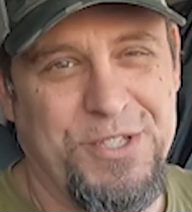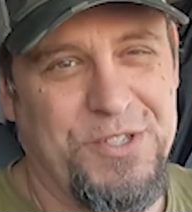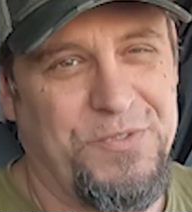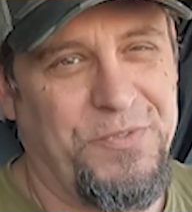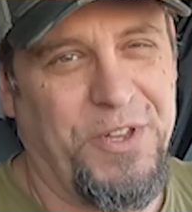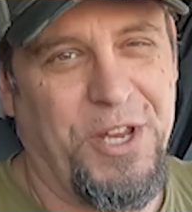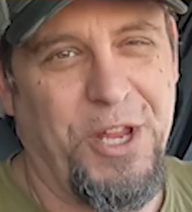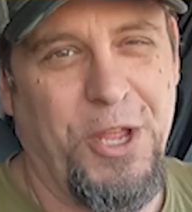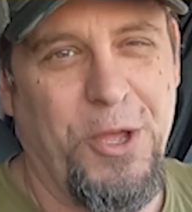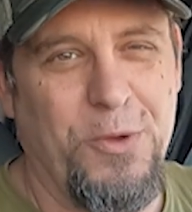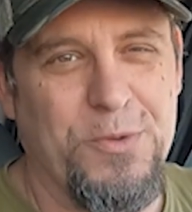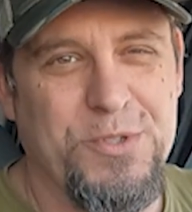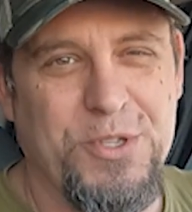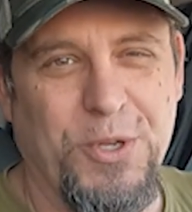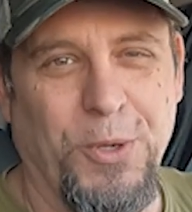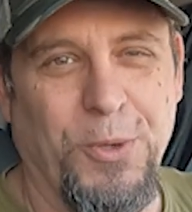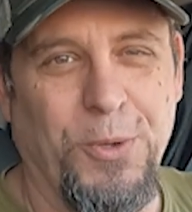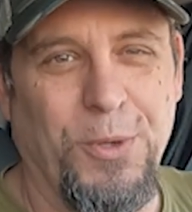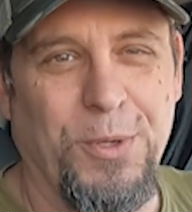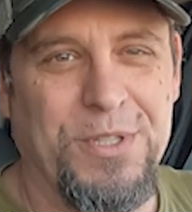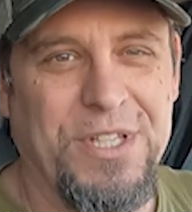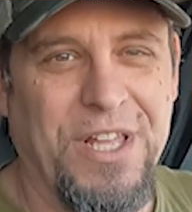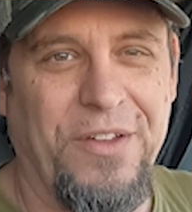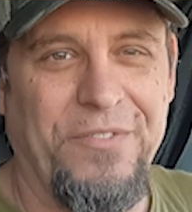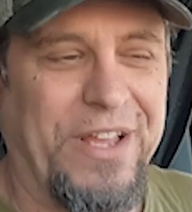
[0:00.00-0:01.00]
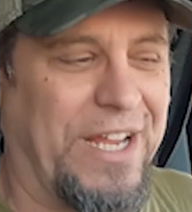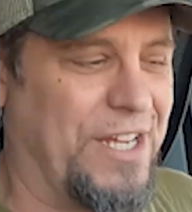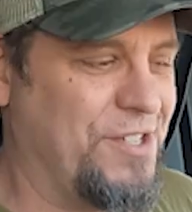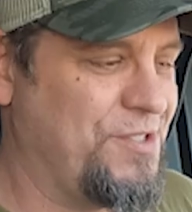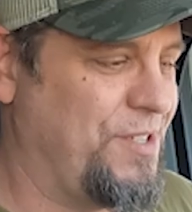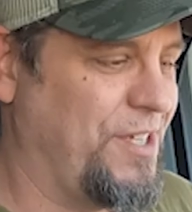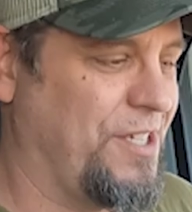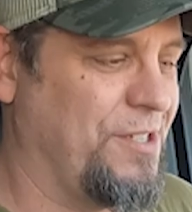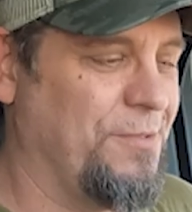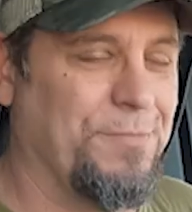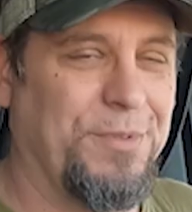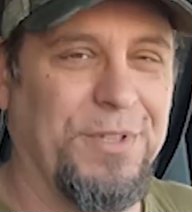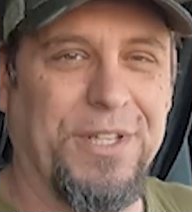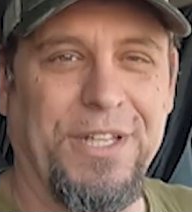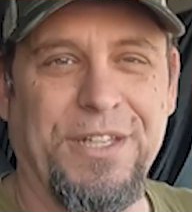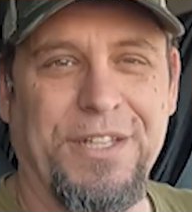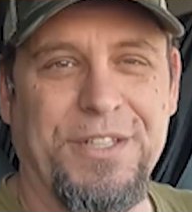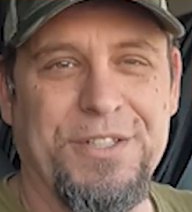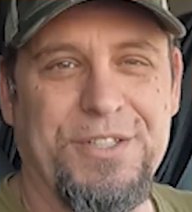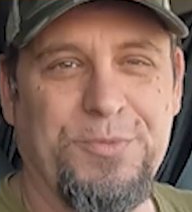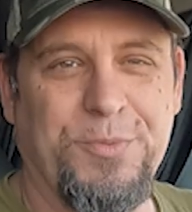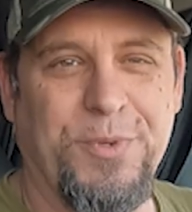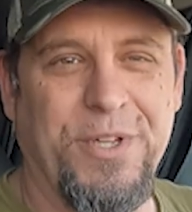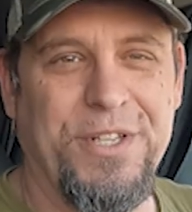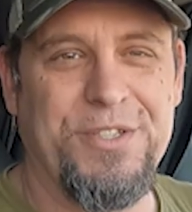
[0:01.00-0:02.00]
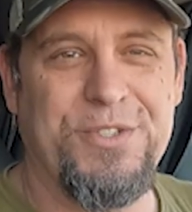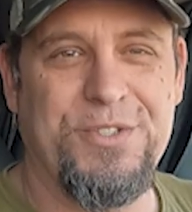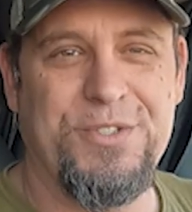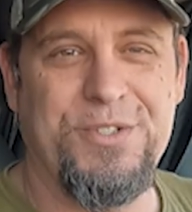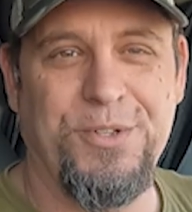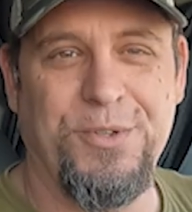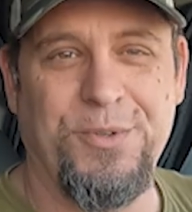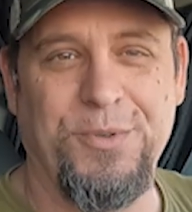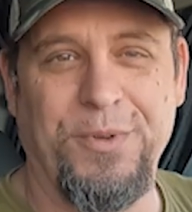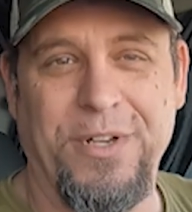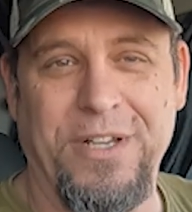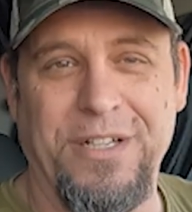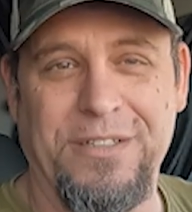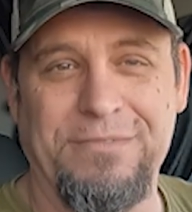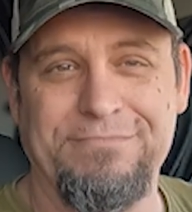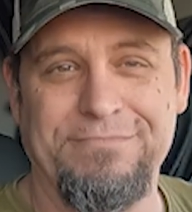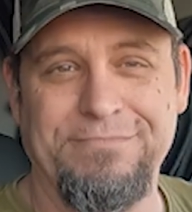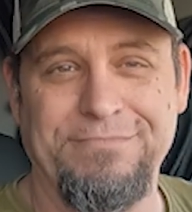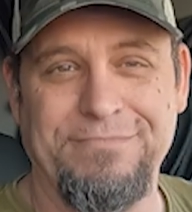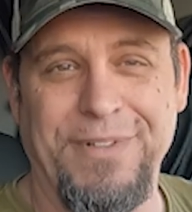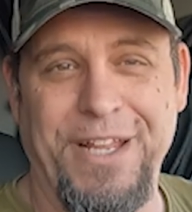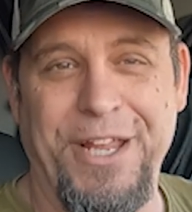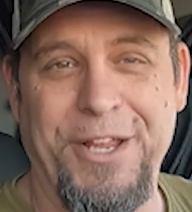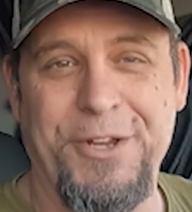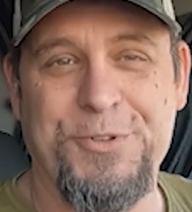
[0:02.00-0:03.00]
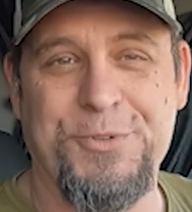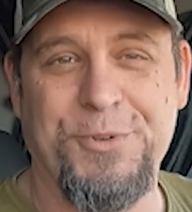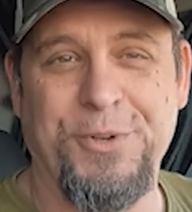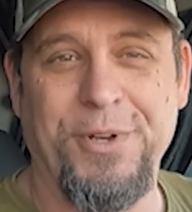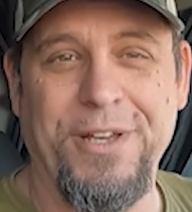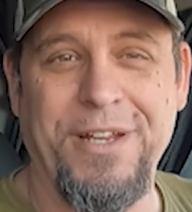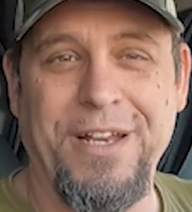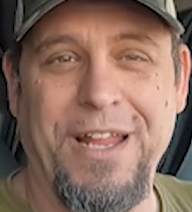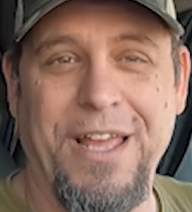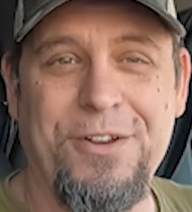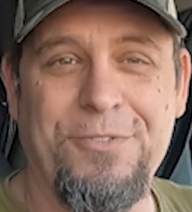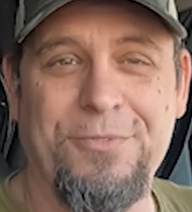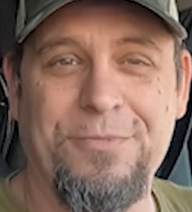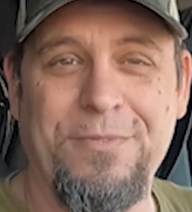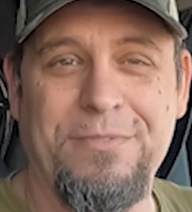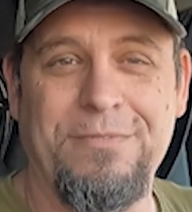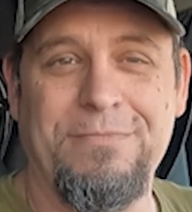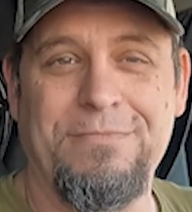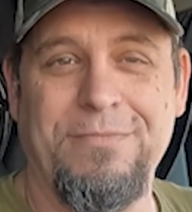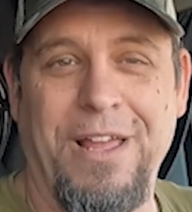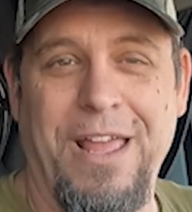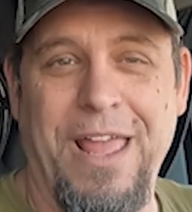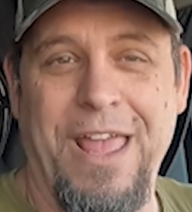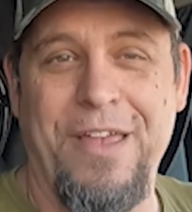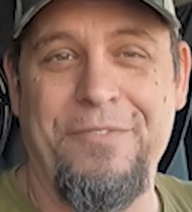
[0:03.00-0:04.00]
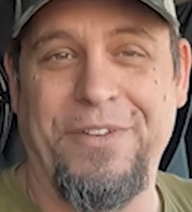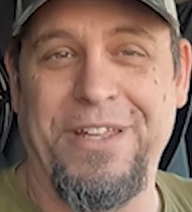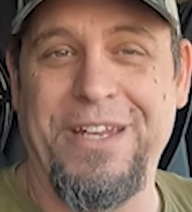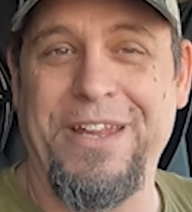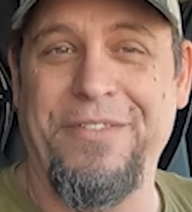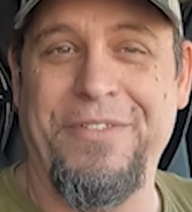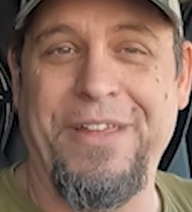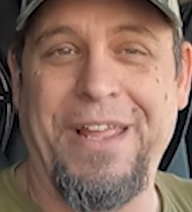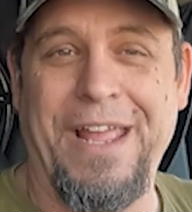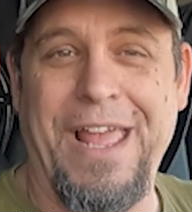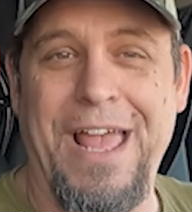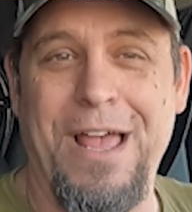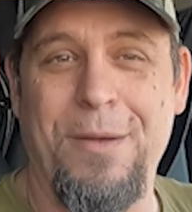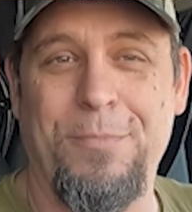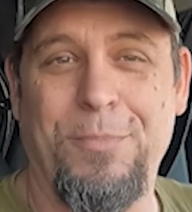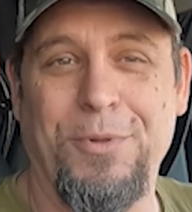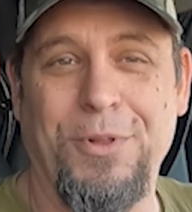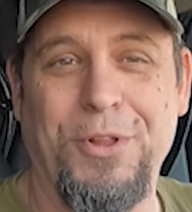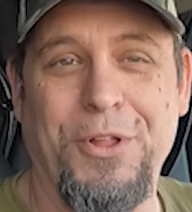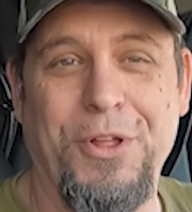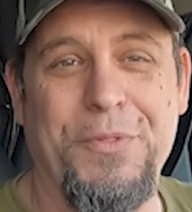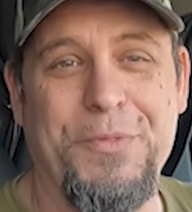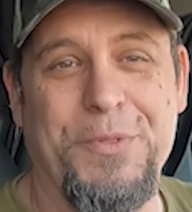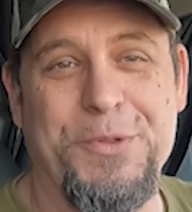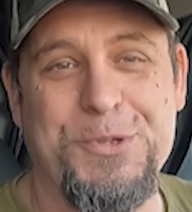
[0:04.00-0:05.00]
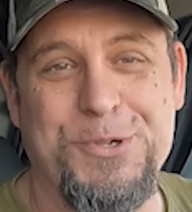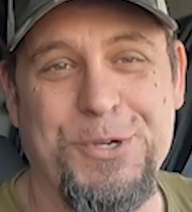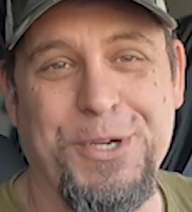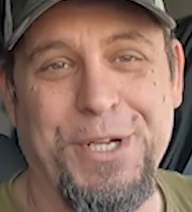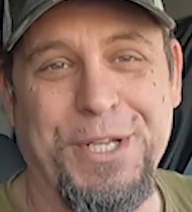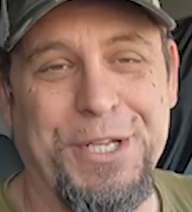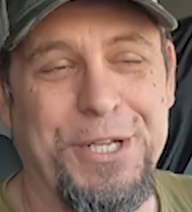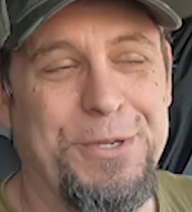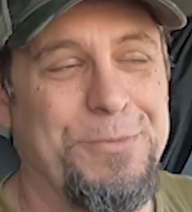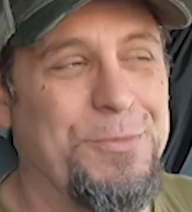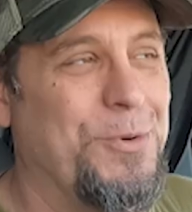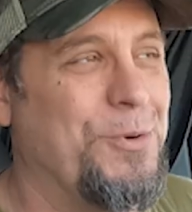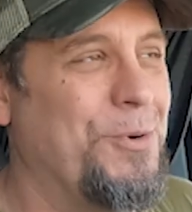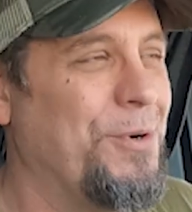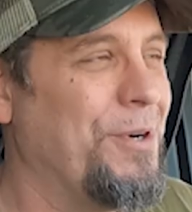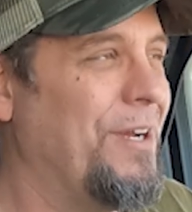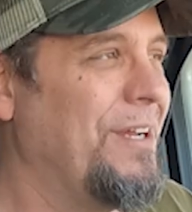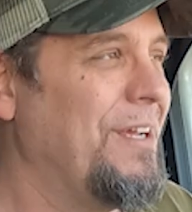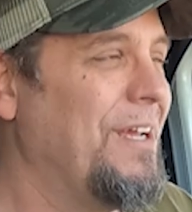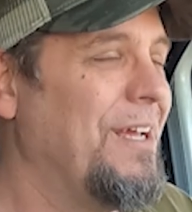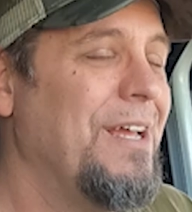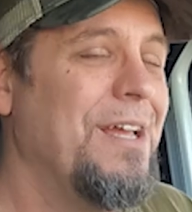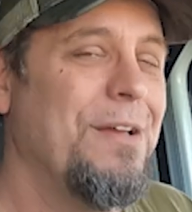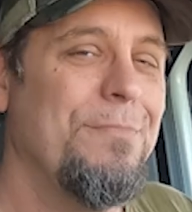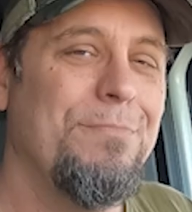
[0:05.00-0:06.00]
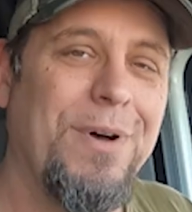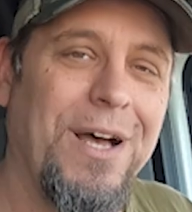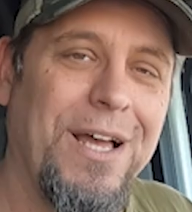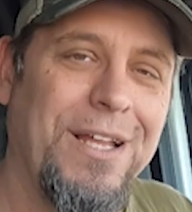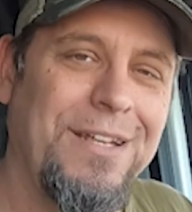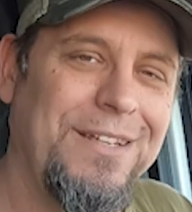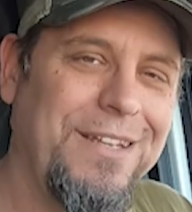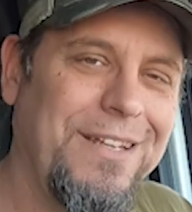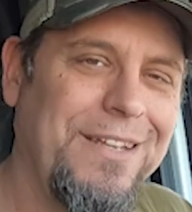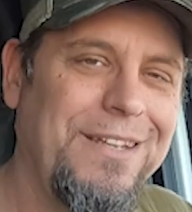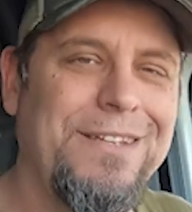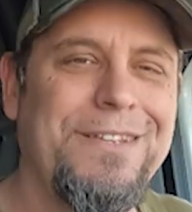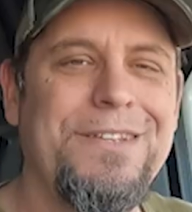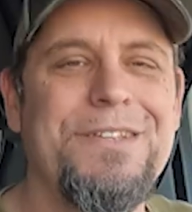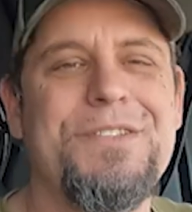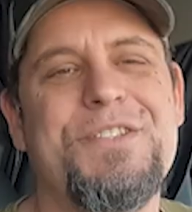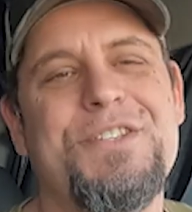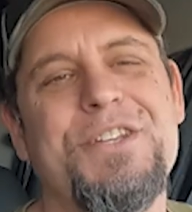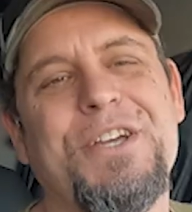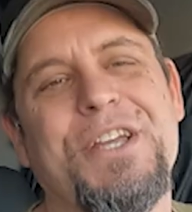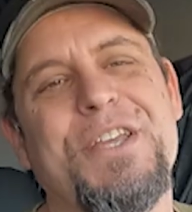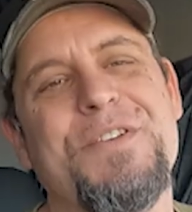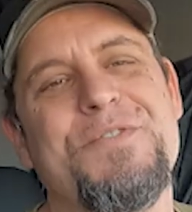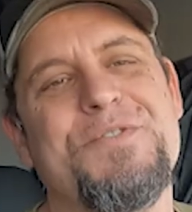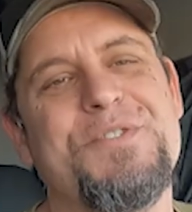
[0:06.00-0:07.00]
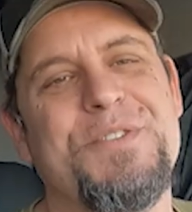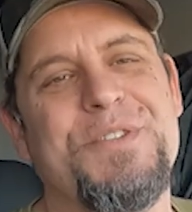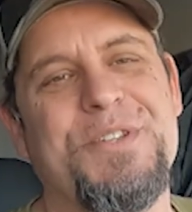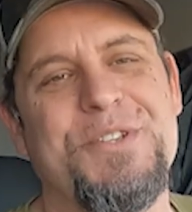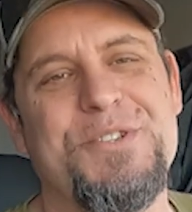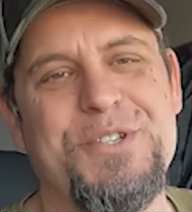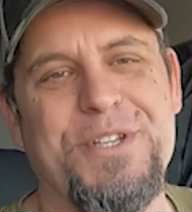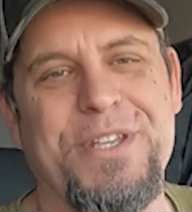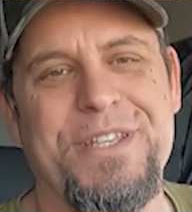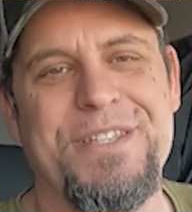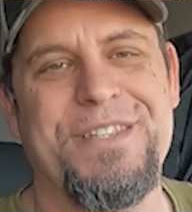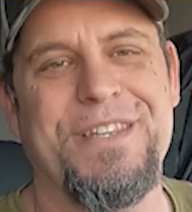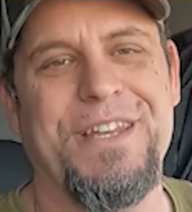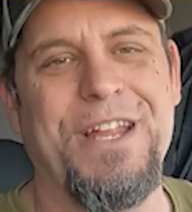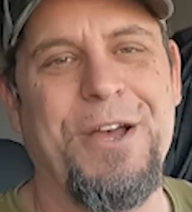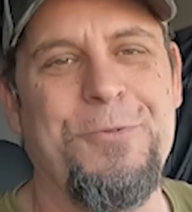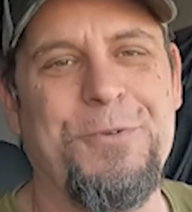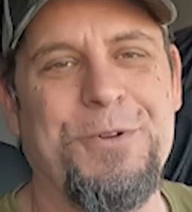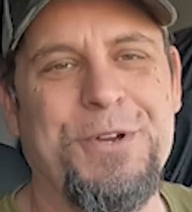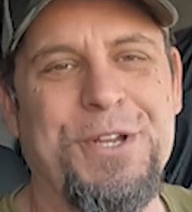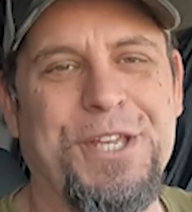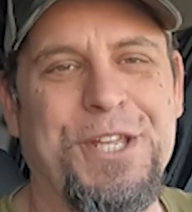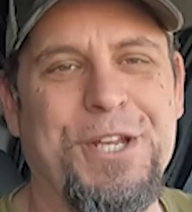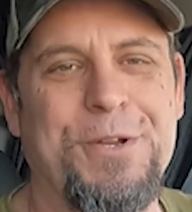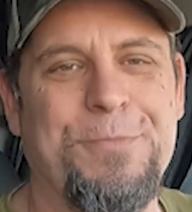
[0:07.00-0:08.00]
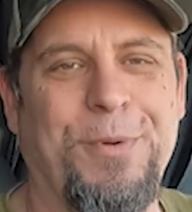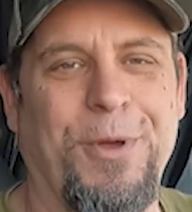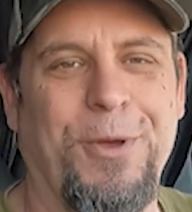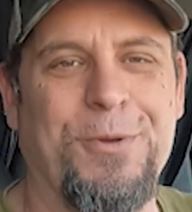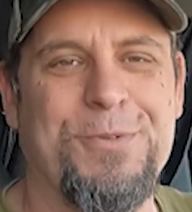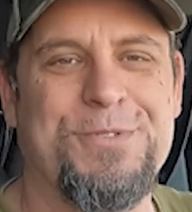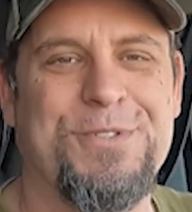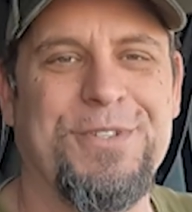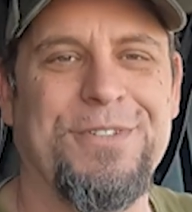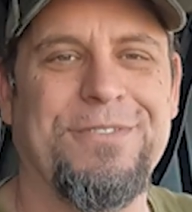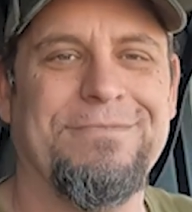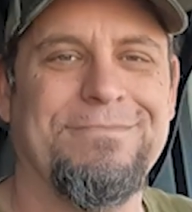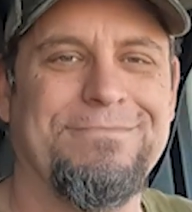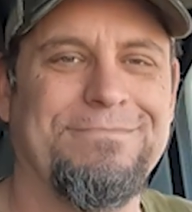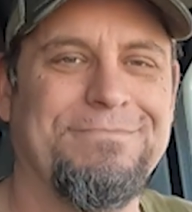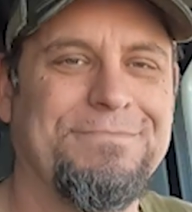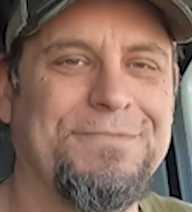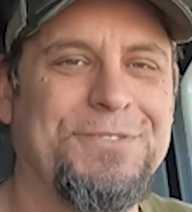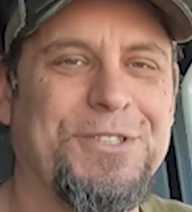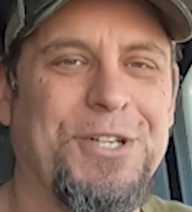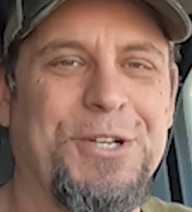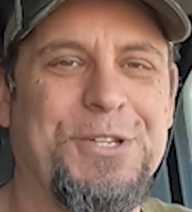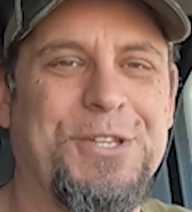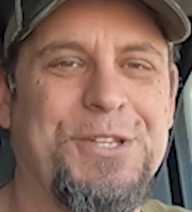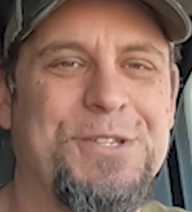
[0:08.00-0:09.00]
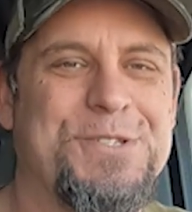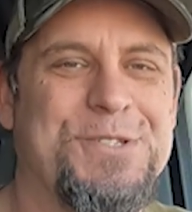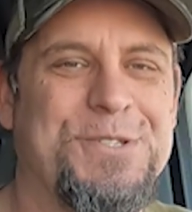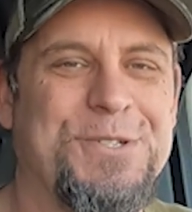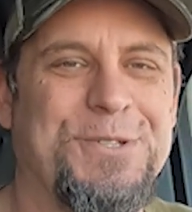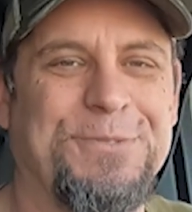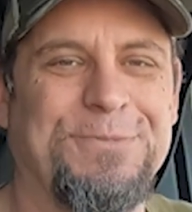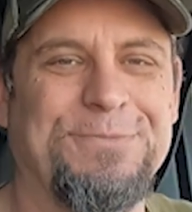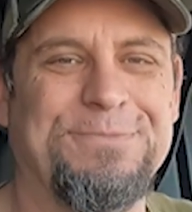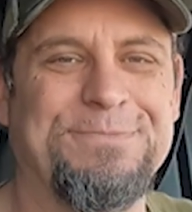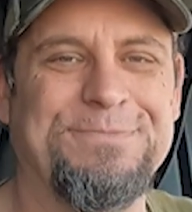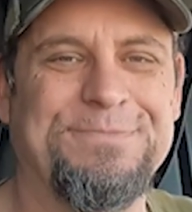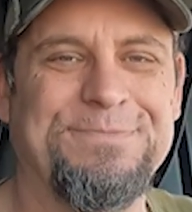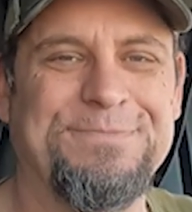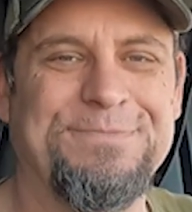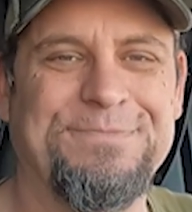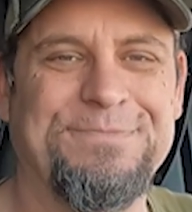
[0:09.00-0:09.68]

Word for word: This video is old. I've actually completely switched to uh, Android. I don't have anything Apple on the truck anymore, but it still gives you the gist and I wanted to get it posted. Talk to you soon.